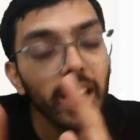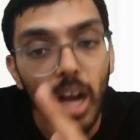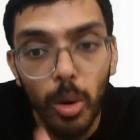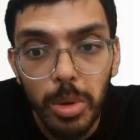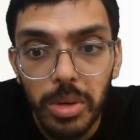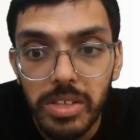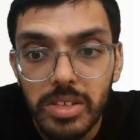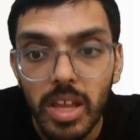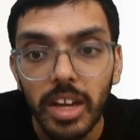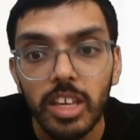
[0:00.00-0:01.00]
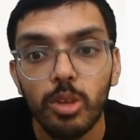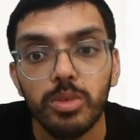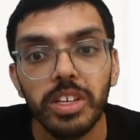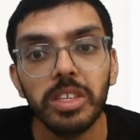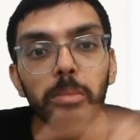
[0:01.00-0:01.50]
how you can study
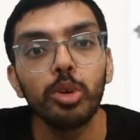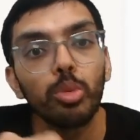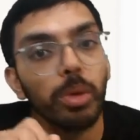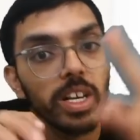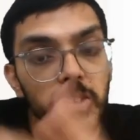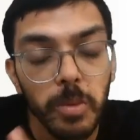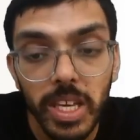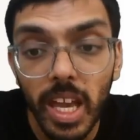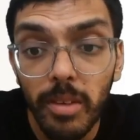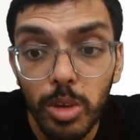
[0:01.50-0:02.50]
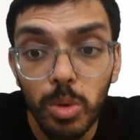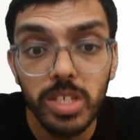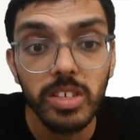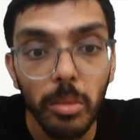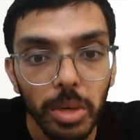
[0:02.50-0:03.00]
using the blueprints. We gave you a
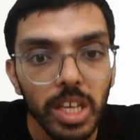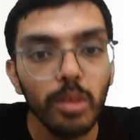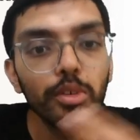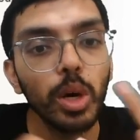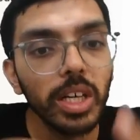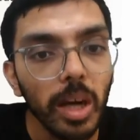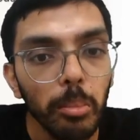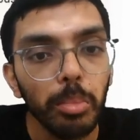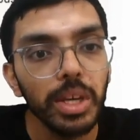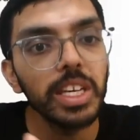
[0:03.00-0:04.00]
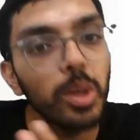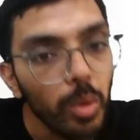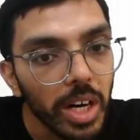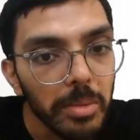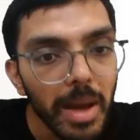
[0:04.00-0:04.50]
summary of your company,
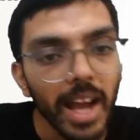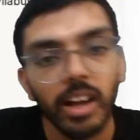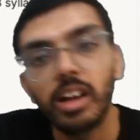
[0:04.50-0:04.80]
Kwirtmak.